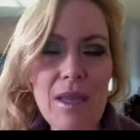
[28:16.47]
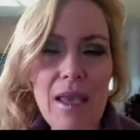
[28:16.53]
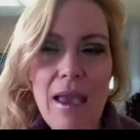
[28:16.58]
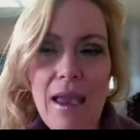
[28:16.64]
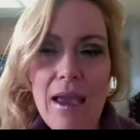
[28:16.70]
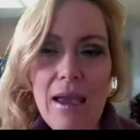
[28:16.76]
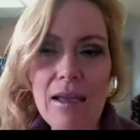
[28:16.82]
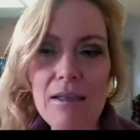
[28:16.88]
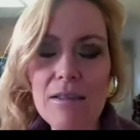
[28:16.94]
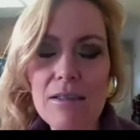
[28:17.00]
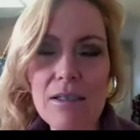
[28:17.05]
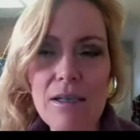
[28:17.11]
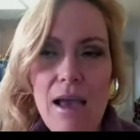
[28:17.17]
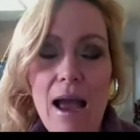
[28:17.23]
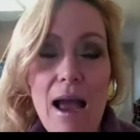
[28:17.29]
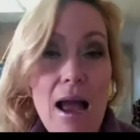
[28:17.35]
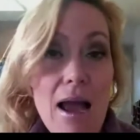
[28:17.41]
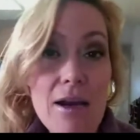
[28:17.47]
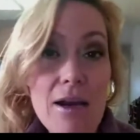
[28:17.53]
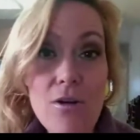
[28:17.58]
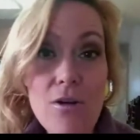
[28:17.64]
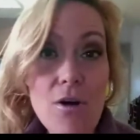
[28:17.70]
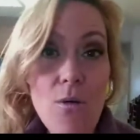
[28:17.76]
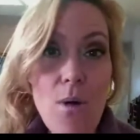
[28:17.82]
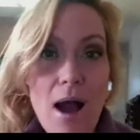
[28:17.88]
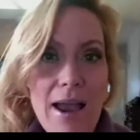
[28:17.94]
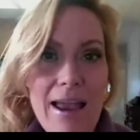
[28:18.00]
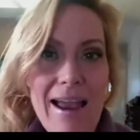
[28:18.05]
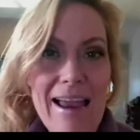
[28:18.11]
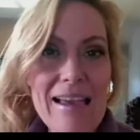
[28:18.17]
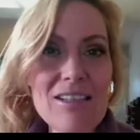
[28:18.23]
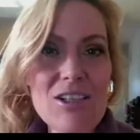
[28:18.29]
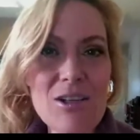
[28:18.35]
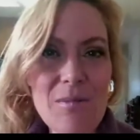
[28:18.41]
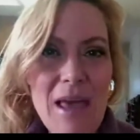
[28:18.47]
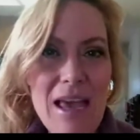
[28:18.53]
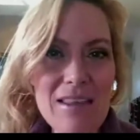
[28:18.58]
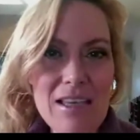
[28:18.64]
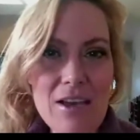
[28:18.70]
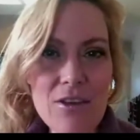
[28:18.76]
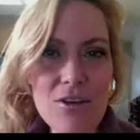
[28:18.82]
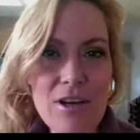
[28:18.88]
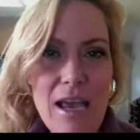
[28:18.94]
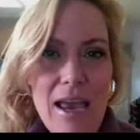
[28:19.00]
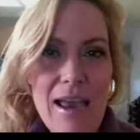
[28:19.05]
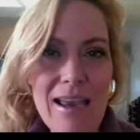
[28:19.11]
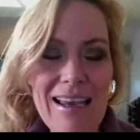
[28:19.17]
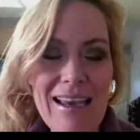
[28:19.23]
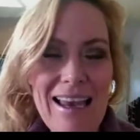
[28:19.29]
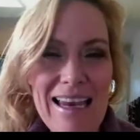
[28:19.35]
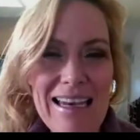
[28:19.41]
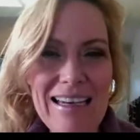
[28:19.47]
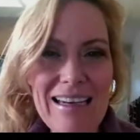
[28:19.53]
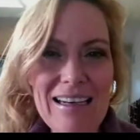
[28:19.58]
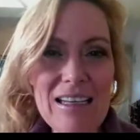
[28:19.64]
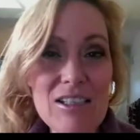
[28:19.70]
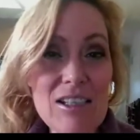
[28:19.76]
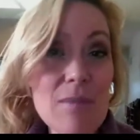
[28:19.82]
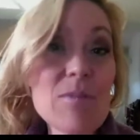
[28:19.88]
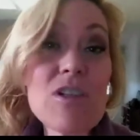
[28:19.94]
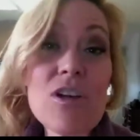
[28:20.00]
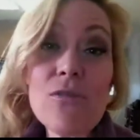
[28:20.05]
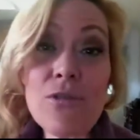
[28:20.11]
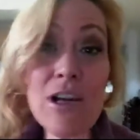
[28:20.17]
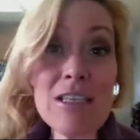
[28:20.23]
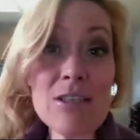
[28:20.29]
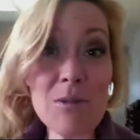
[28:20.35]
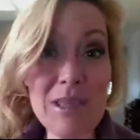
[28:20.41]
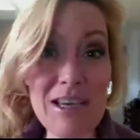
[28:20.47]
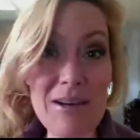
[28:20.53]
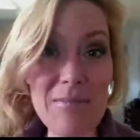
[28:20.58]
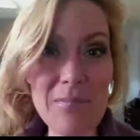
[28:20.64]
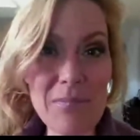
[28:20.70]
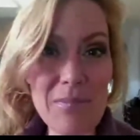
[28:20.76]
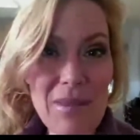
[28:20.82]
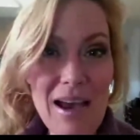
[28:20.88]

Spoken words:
And I don't know why. I asked him that the other day, and because I'm still friends with him.